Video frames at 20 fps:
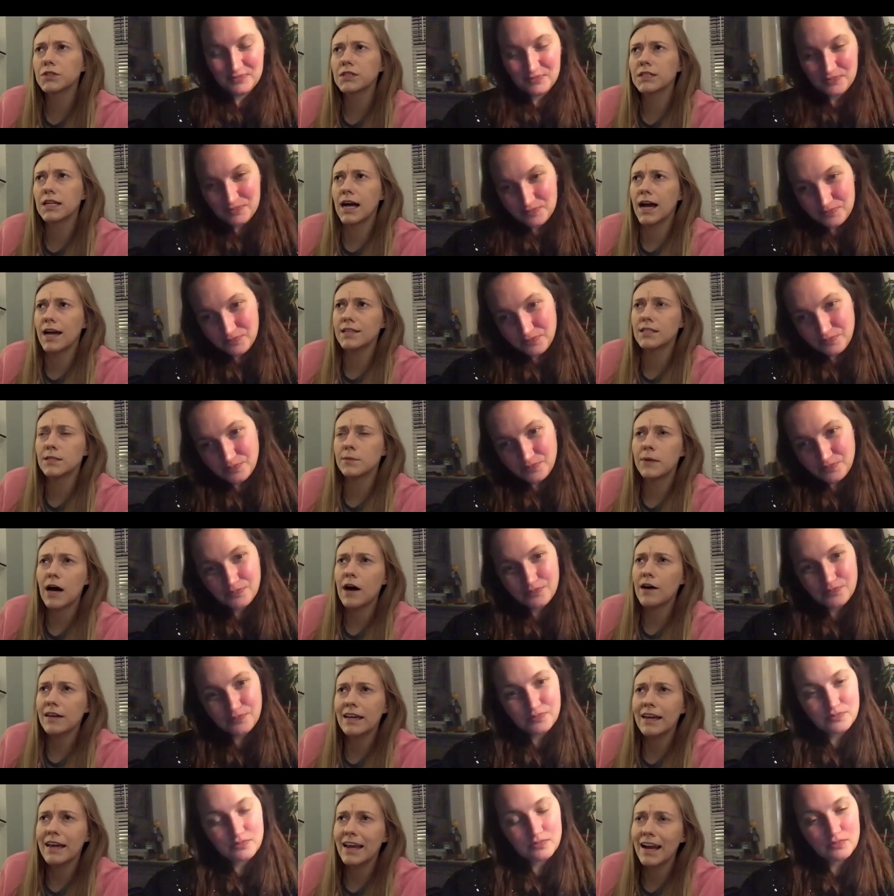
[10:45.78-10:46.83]
Speaker 1: nice
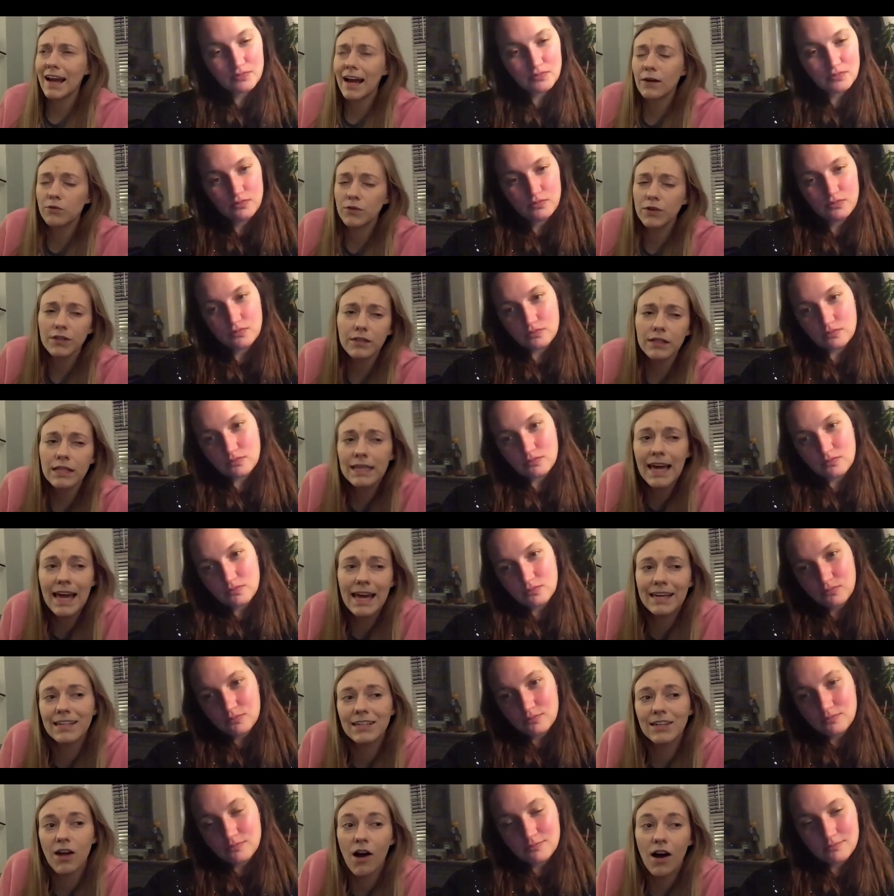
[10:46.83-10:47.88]
about it, and I really
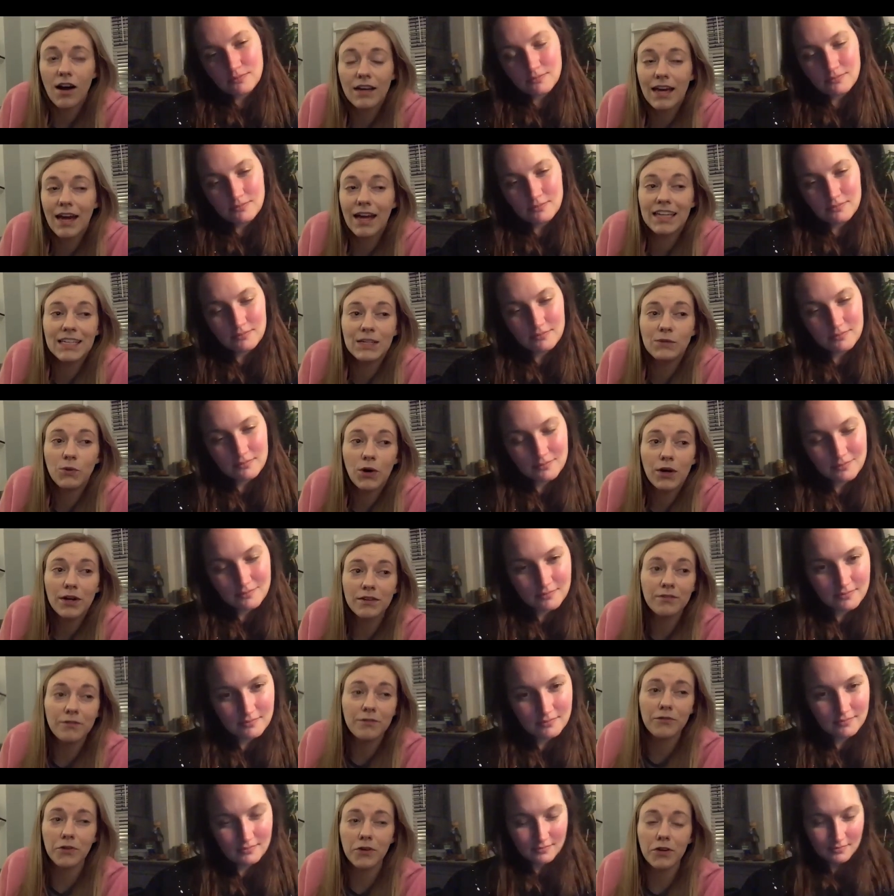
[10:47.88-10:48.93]
can't knock
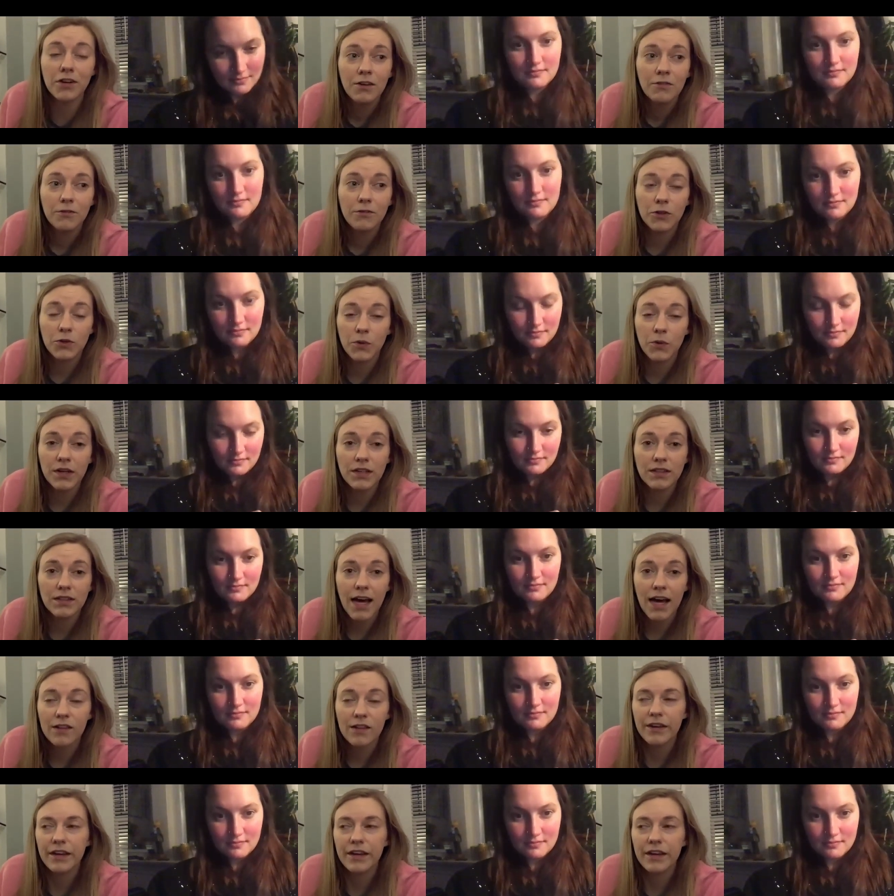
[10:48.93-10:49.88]
anyone for for doing that.